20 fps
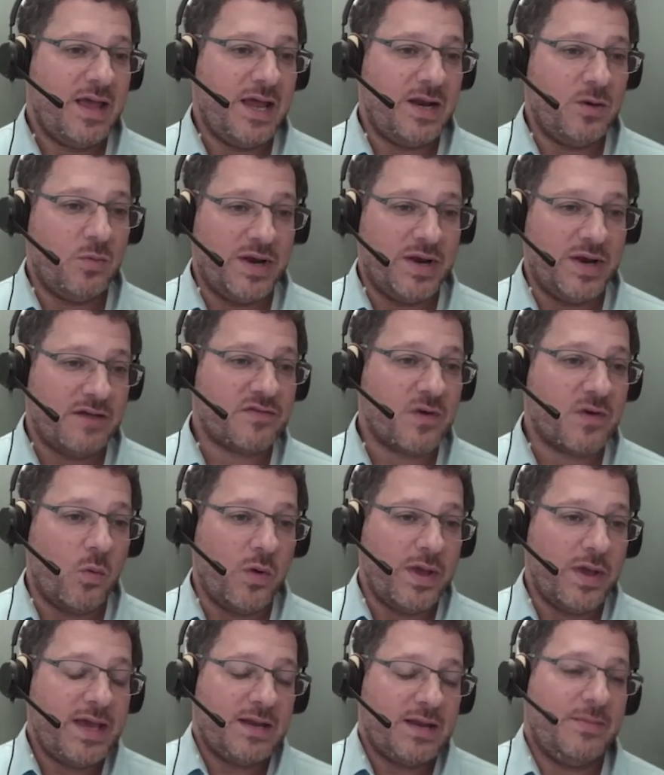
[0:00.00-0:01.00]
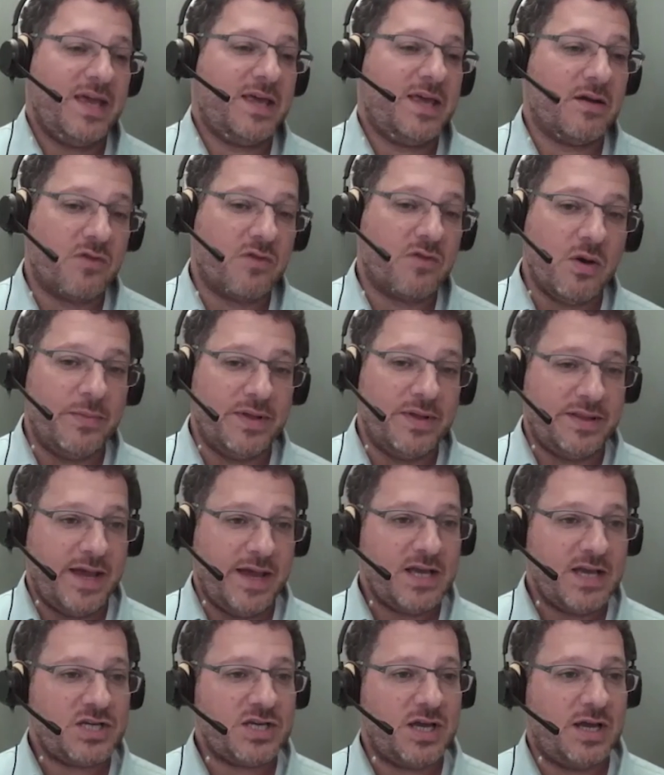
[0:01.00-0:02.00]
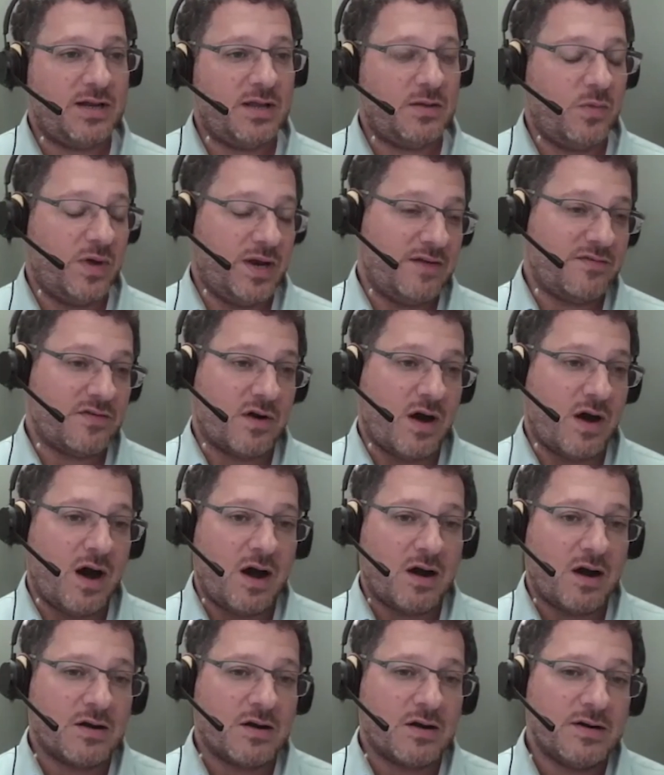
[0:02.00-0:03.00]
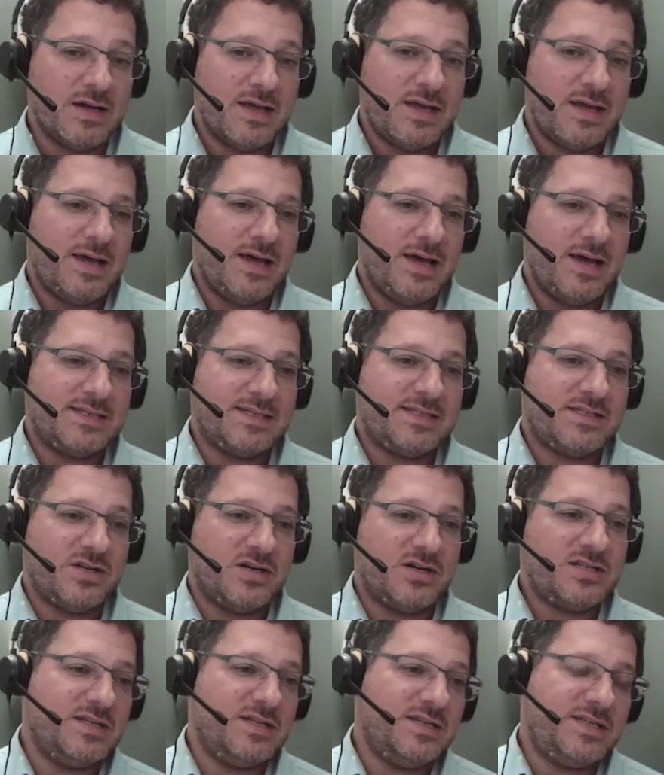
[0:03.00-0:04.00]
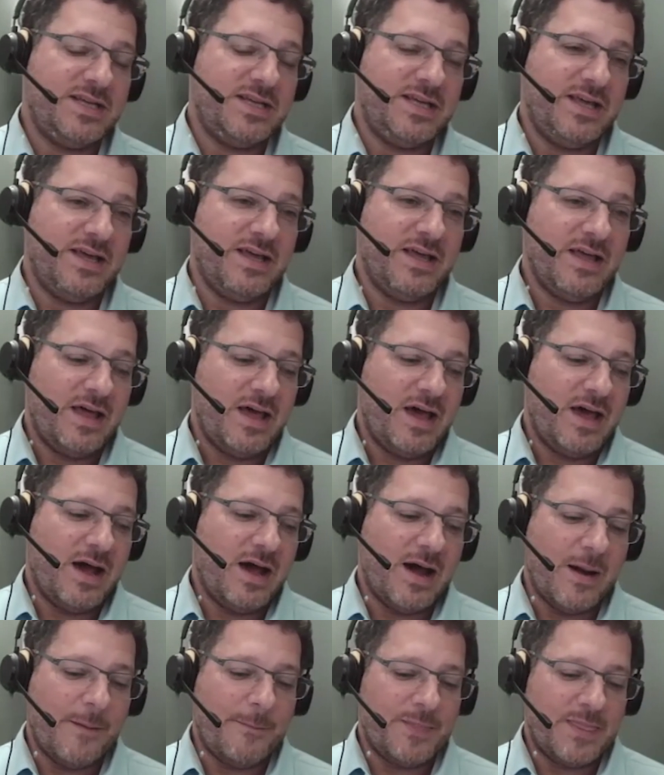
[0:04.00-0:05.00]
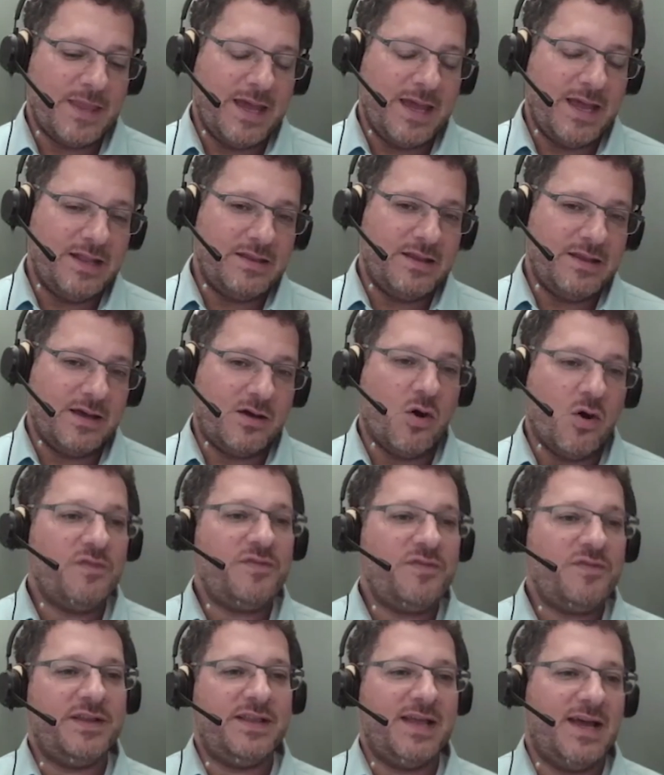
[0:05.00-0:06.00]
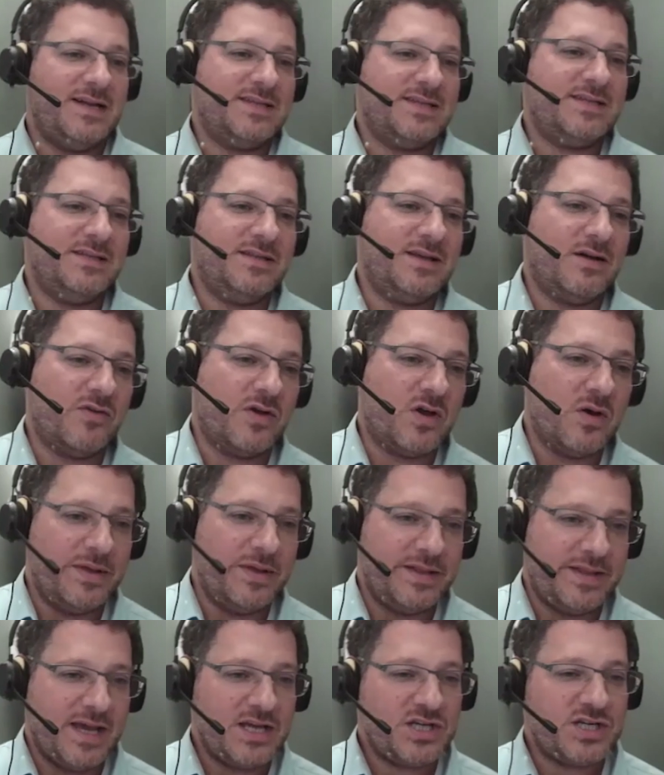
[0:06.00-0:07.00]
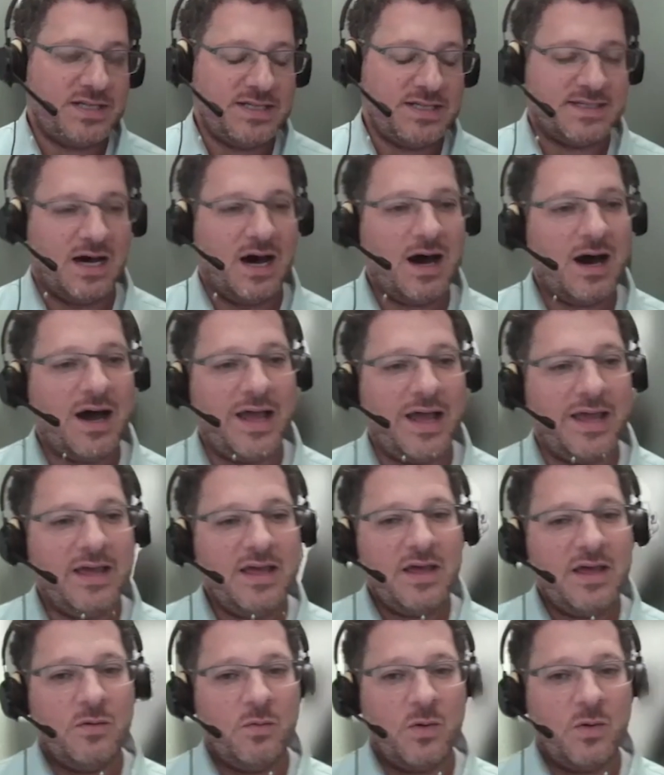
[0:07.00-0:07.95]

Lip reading: And whenever we can make a recommendation, and whenever our certainty and the confidence in the recommendation is high,